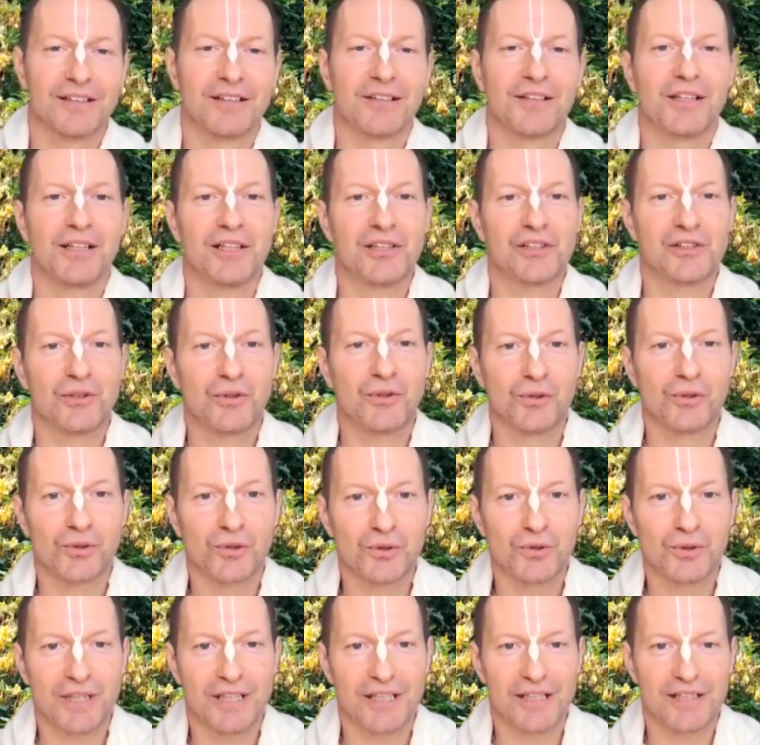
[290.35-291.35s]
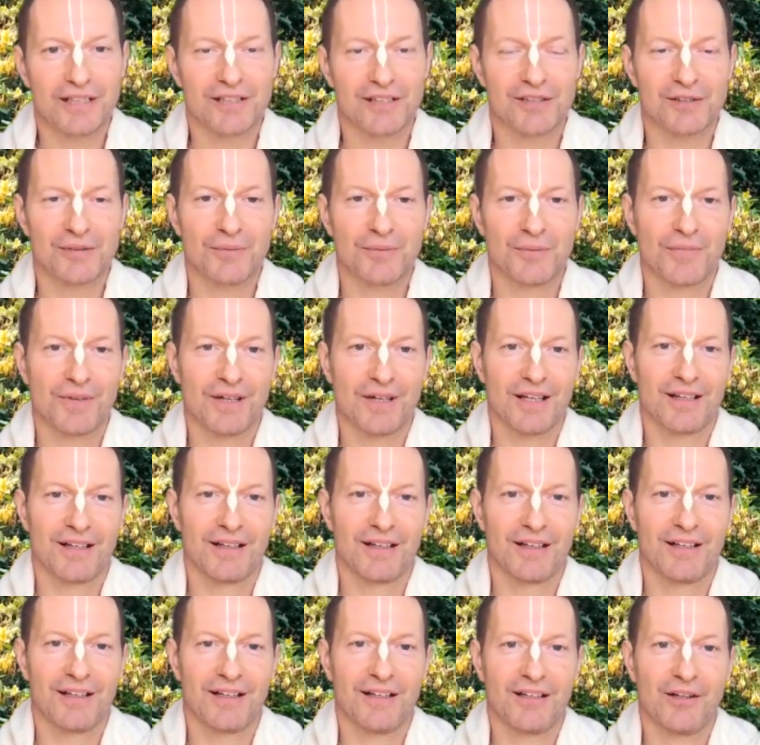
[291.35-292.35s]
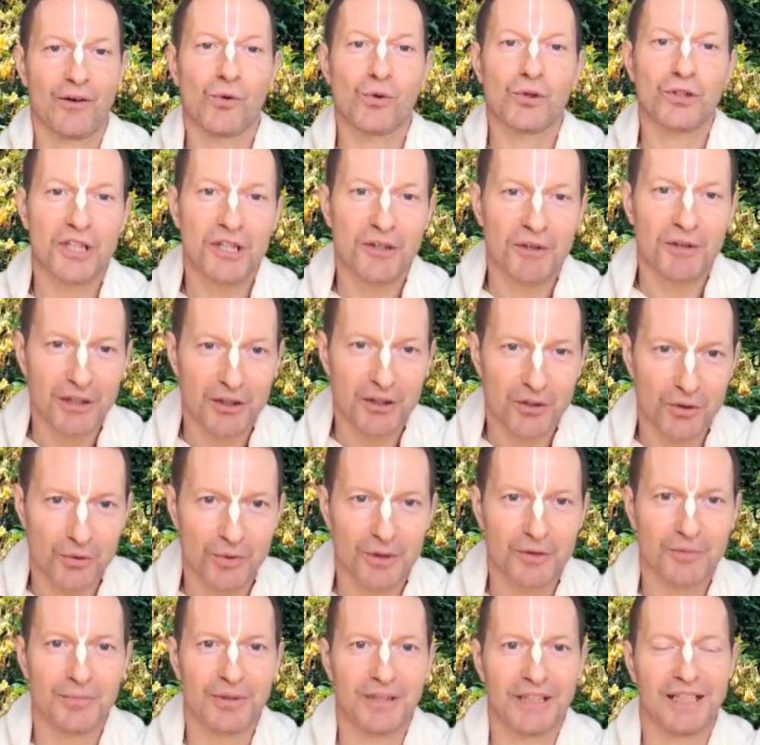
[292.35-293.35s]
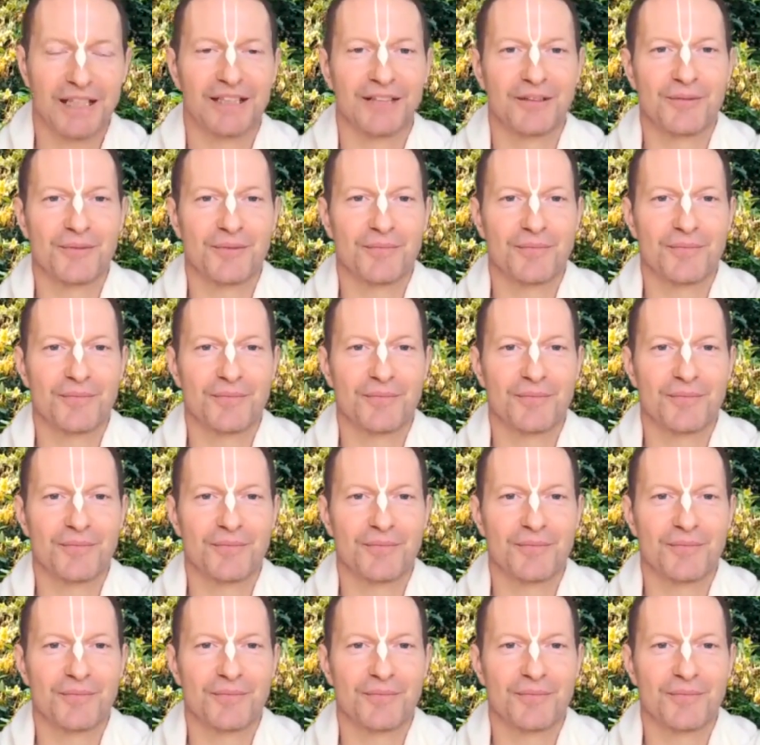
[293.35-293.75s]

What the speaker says: his guru is an ordinary human being,